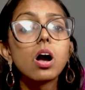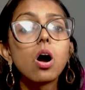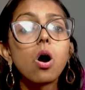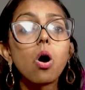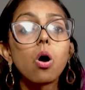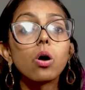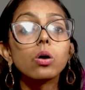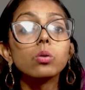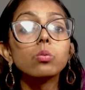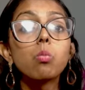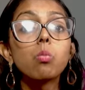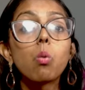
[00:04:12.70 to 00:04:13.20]

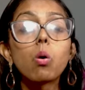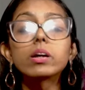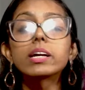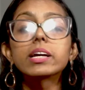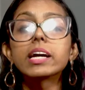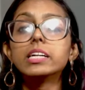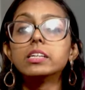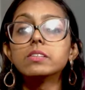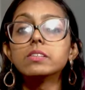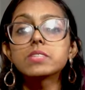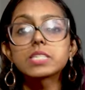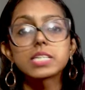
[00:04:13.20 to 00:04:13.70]
on what
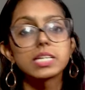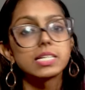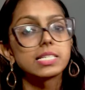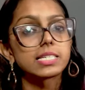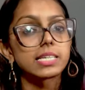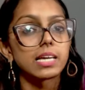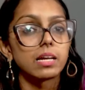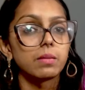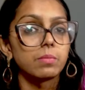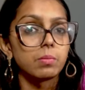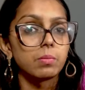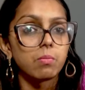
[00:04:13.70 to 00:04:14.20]
kind of skills
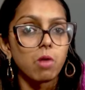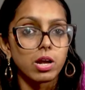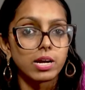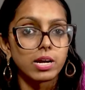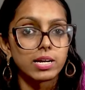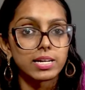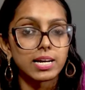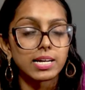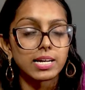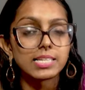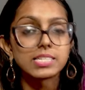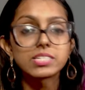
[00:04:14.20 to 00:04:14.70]
can be
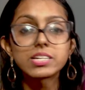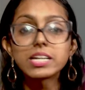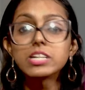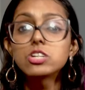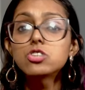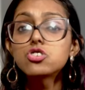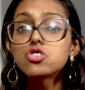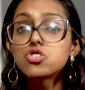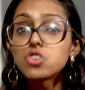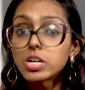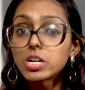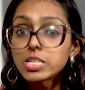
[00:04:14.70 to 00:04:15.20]
monetized.
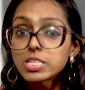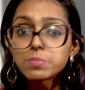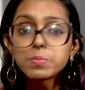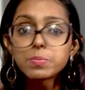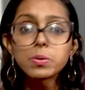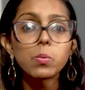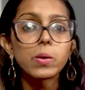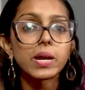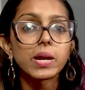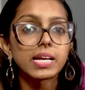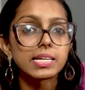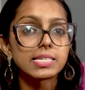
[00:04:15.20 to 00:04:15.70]
And trust me
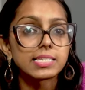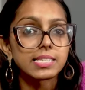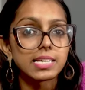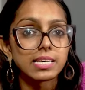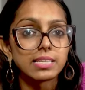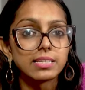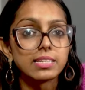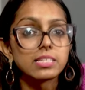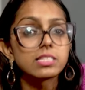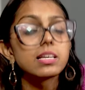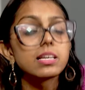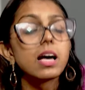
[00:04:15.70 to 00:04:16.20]
when I say
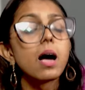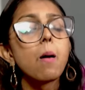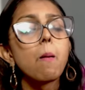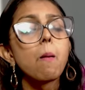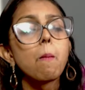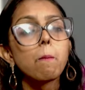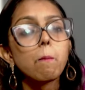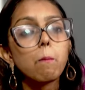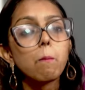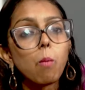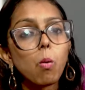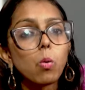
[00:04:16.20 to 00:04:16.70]
this,
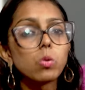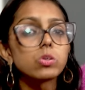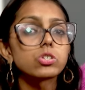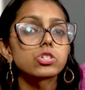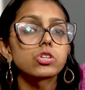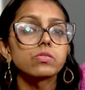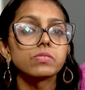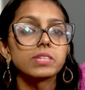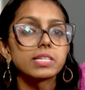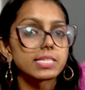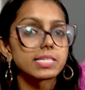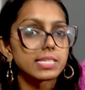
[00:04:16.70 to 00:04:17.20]
most
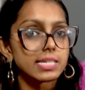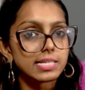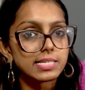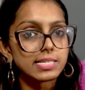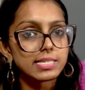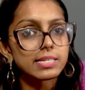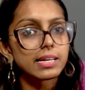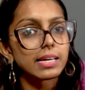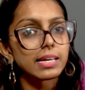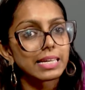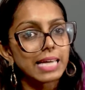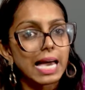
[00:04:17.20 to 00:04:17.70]
of the skills
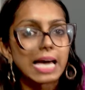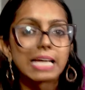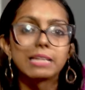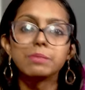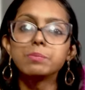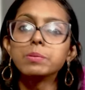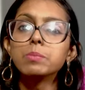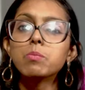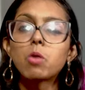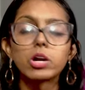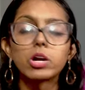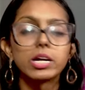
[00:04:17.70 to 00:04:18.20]
can
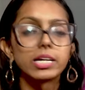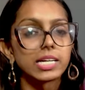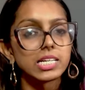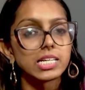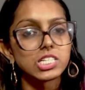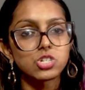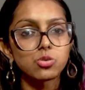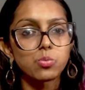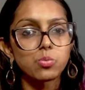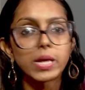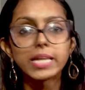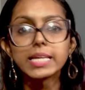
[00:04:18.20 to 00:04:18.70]
be
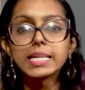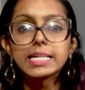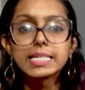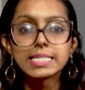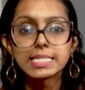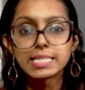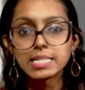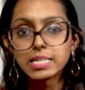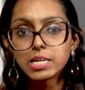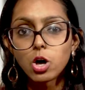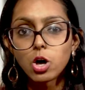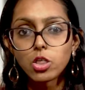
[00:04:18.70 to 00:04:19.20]
monetized very
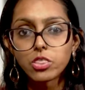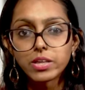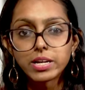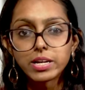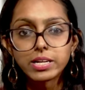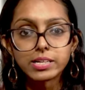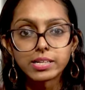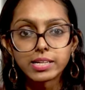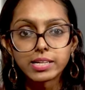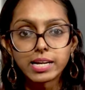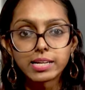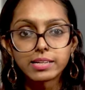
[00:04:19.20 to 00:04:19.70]
easily on the
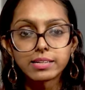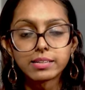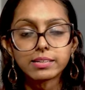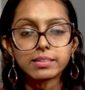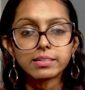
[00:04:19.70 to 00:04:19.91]
internet.